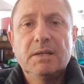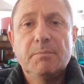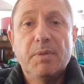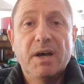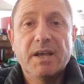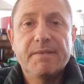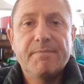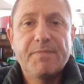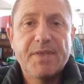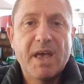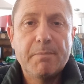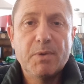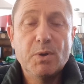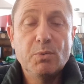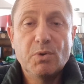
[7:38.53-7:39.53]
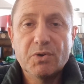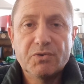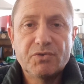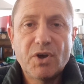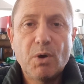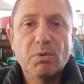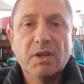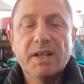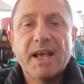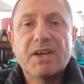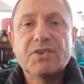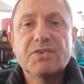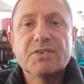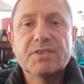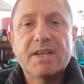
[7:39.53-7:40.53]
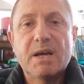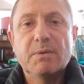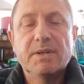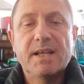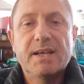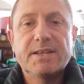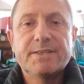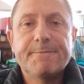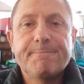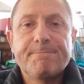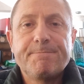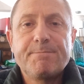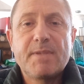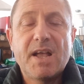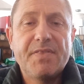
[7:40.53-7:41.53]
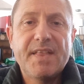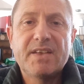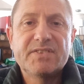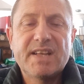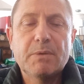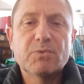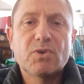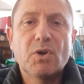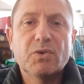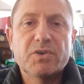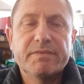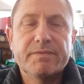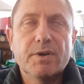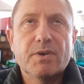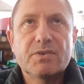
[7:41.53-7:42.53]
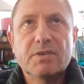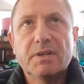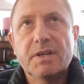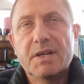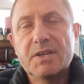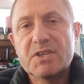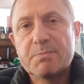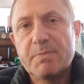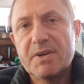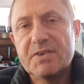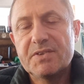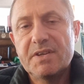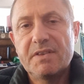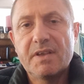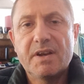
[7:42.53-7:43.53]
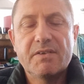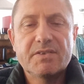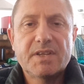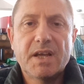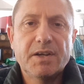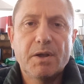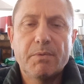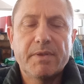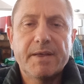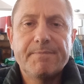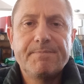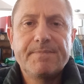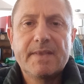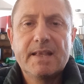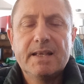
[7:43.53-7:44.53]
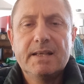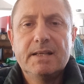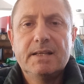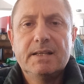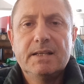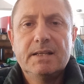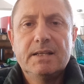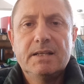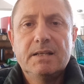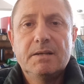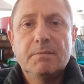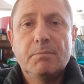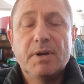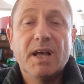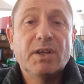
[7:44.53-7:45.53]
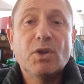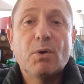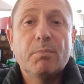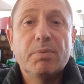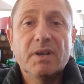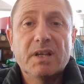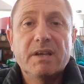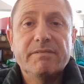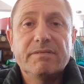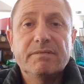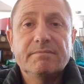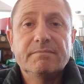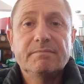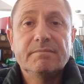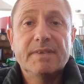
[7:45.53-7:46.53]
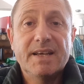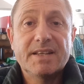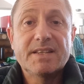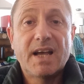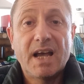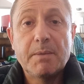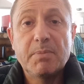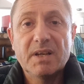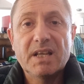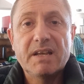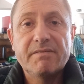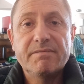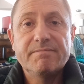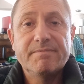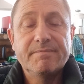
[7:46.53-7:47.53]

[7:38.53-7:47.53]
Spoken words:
by them who control elections nowadays. And that sounds controversial and a conspiracy theorist, I know that. But I don't believe it. I believe